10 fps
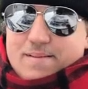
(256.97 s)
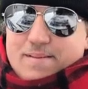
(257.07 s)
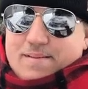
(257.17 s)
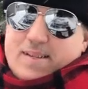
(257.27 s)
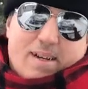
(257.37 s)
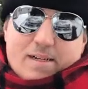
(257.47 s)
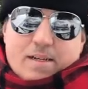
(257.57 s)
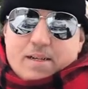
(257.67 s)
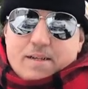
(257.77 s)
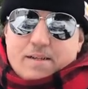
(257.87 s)
Seriously.
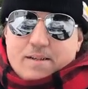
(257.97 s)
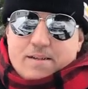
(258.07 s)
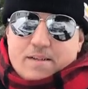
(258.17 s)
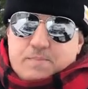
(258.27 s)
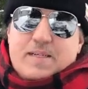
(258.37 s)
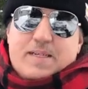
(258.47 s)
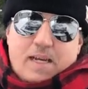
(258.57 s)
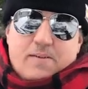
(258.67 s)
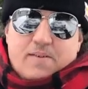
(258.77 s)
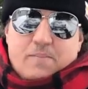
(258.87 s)
Just be
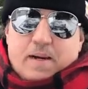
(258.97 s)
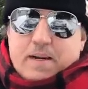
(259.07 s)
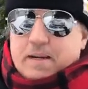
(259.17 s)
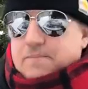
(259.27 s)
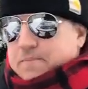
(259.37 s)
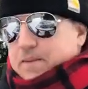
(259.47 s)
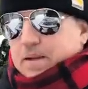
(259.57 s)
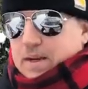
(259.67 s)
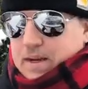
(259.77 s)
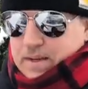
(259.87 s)
safe, everybody.
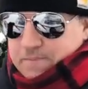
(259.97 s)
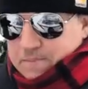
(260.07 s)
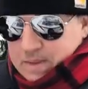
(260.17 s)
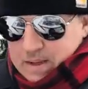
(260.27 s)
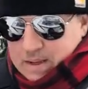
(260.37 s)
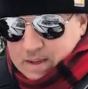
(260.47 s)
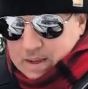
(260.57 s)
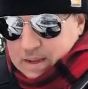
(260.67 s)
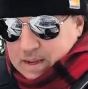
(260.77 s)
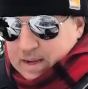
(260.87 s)
All right?
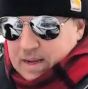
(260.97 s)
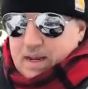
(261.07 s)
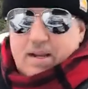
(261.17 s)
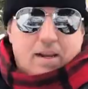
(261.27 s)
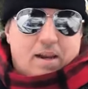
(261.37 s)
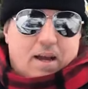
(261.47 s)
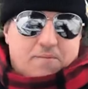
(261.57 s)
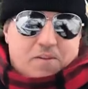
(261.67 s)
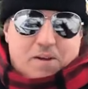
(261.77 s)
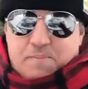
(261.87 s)
And
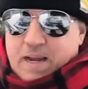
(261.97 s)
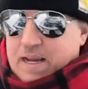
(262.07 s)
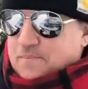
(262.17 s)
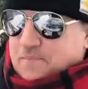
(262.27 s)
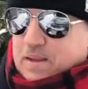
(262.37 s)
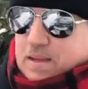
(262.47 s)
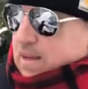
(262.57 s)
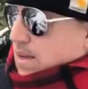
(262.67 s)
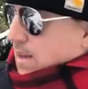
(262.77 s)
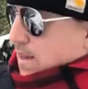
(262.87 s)
love your pet.
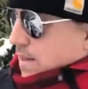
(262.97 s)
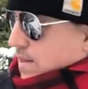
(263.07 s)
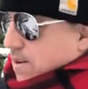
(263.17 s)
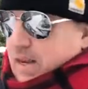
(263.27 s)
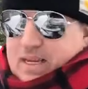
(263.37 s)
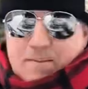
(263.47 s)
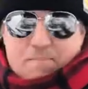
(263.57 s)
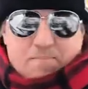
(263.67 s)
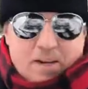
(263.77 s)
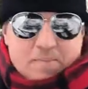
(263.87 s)
So I
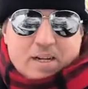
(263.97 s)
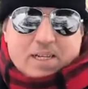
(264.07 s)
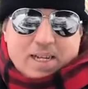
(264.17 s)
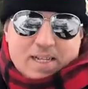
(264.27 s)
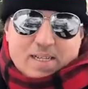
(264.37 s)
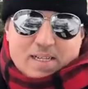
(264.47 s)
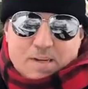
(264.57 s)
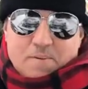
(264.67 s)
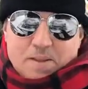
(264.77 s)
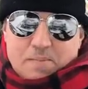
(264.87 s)
pretty much get to
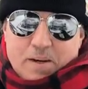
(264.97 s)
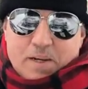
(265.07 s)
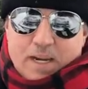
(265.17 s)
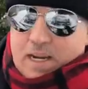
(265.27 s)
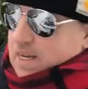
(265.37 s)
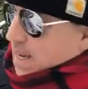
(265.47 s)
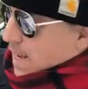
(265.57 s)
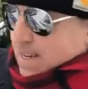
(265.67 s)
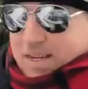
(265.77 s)
sleep with him every night again.